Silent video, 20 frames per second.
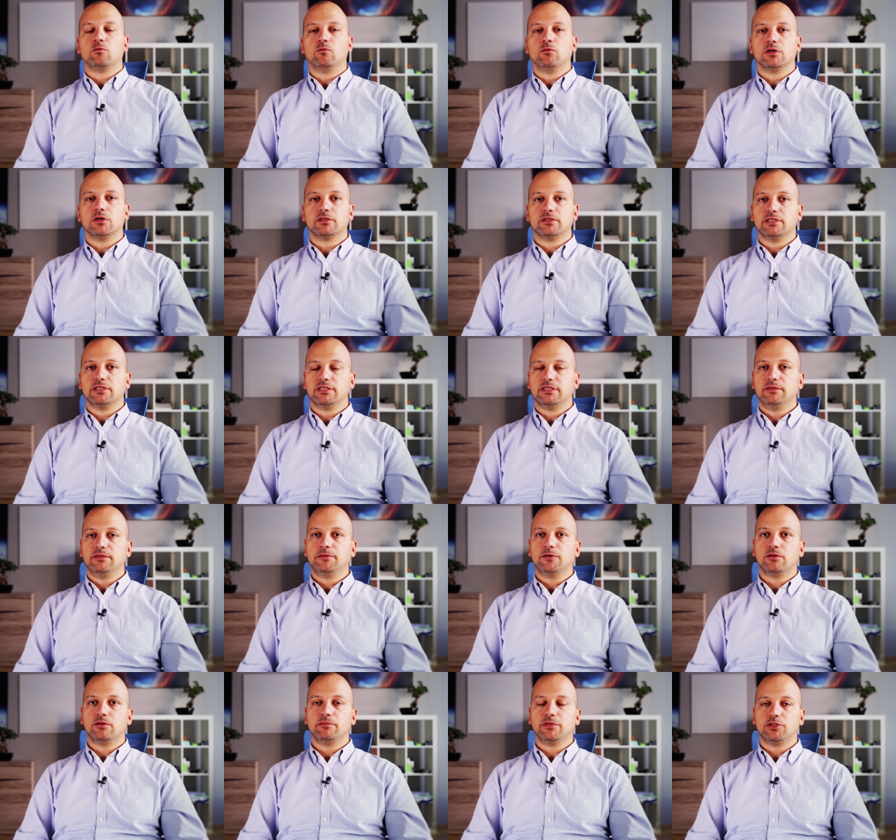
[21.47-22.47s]
what the
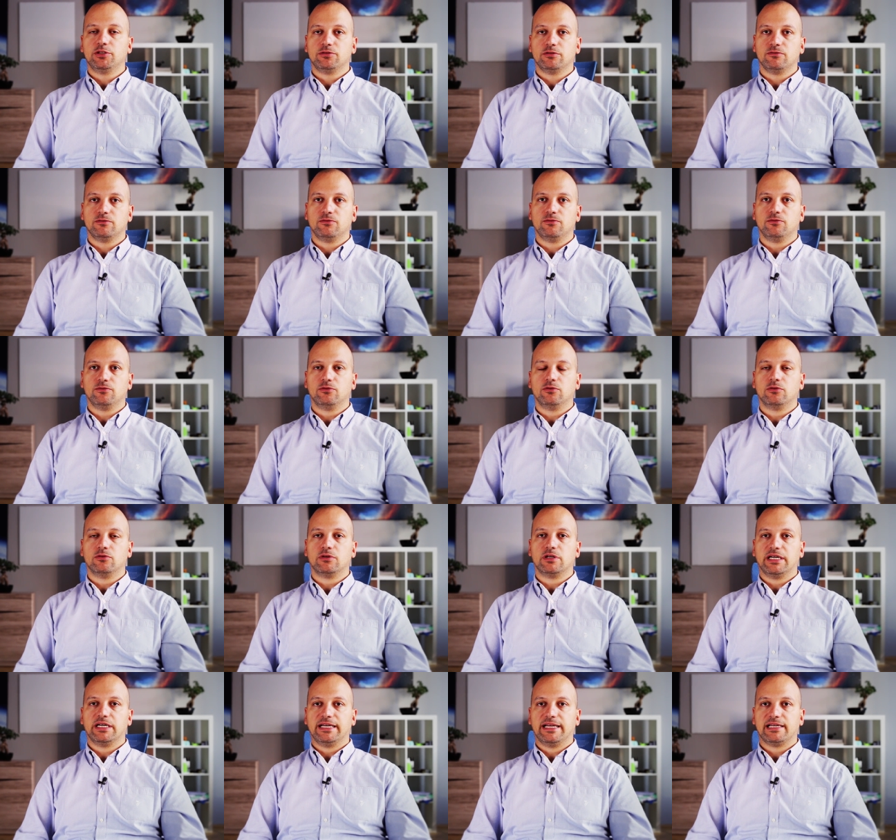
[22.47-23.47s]
typical mission
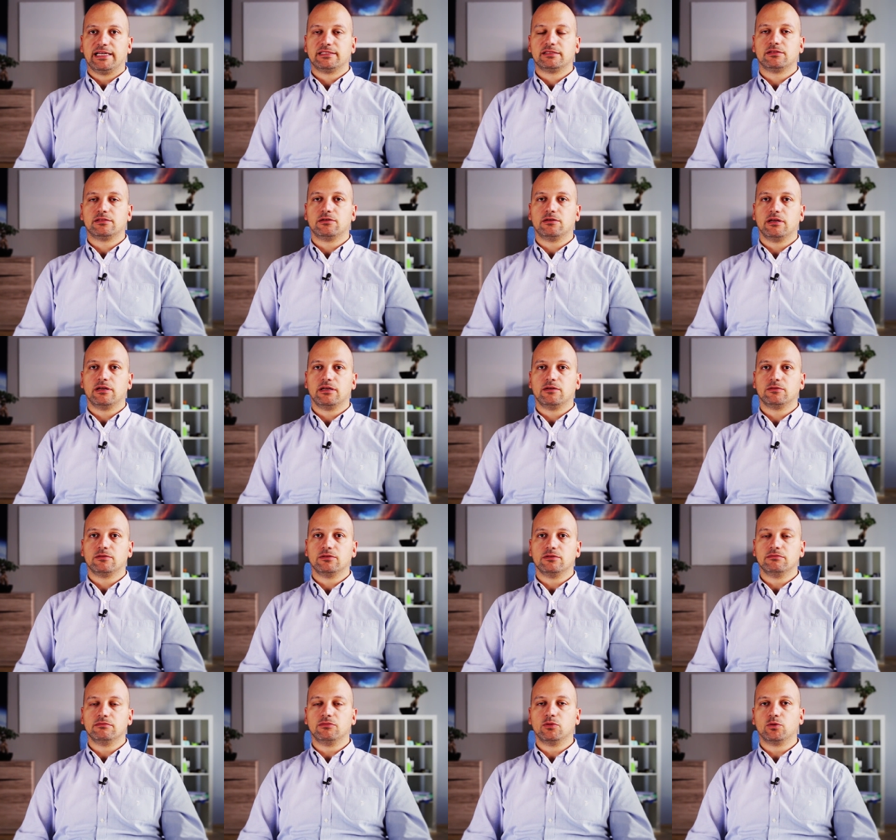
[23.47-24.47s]
for an
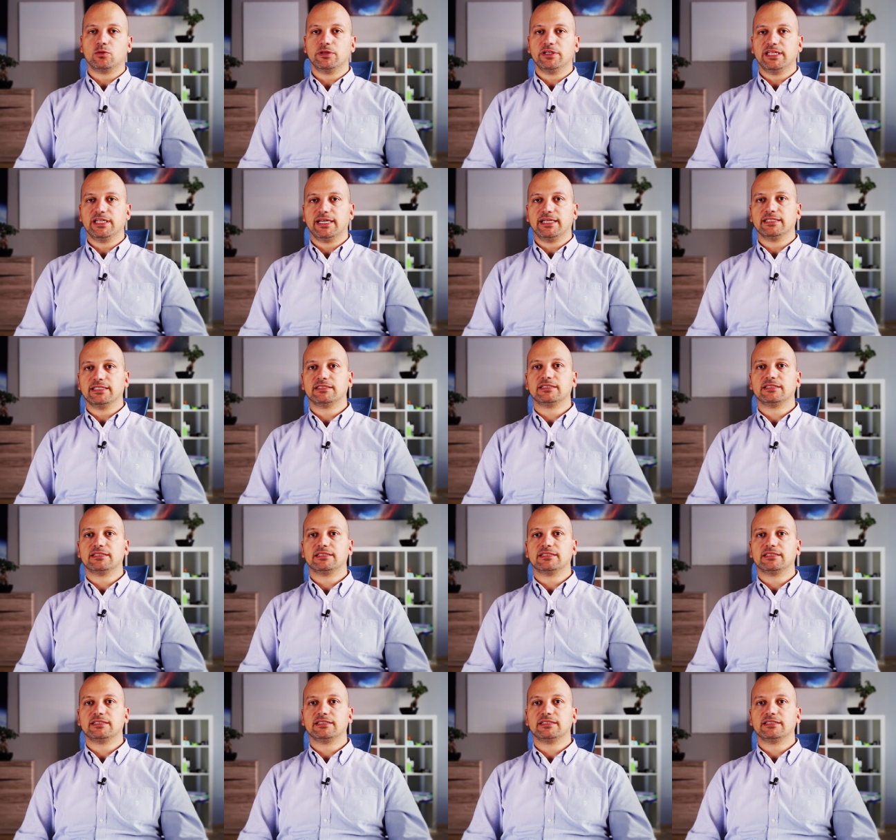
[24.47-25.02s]
astronaut on board the I